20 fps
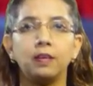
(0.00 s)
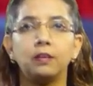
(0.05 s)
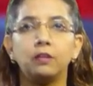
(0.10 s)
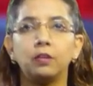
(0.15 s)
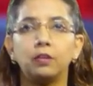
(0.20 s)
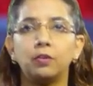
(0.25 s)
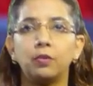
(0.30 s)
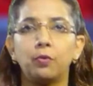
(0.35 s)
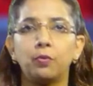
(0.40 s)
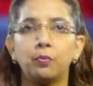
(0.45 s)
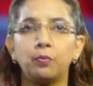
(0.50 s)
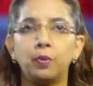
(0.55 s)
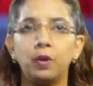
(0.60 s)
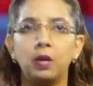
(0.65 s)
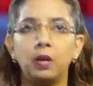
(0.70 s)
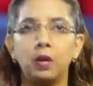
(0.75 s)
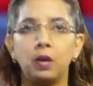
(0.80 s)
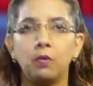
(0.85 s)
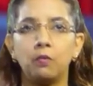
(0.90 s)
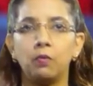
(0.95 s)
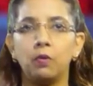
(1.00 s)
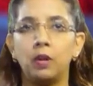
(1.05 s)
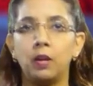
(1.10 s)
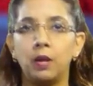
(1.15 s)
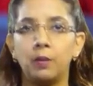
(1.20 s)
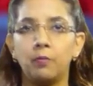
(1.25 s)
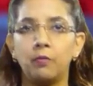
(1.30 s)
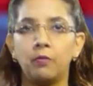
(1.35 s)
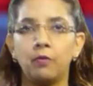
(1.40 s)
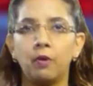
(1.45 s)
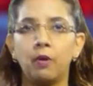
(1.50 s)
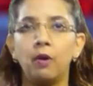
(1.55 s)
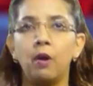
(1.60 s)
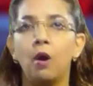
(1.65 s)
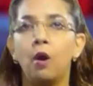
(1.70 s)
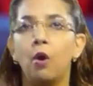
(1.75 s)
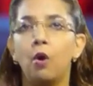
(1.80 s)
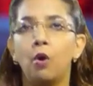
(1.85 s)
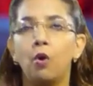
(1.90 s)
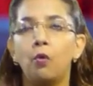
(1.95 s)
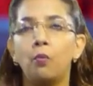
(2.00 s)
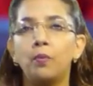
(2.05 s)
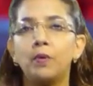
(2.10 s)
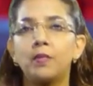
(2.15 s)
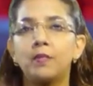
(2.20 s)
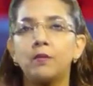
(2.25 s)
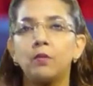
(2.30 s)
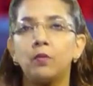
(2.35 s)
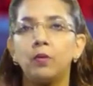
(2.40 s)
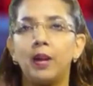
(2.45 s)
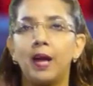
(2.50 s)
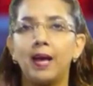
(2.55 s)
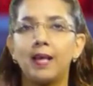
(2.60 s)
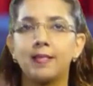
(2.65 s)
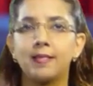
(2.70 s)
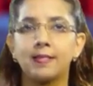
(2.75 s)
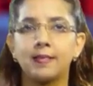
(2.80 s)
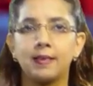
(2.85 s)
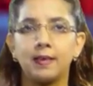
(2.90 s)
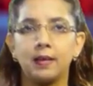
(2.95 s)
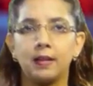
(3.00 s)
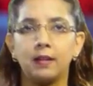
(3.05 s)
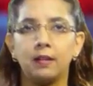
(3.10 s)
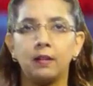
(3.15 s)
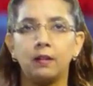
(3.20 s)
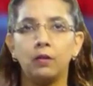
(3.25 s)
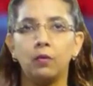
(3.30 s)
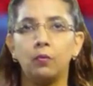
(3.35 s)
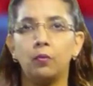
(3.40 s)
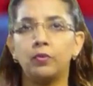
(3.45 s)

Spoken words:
a 33-year-old laborer who was known as Skiddle,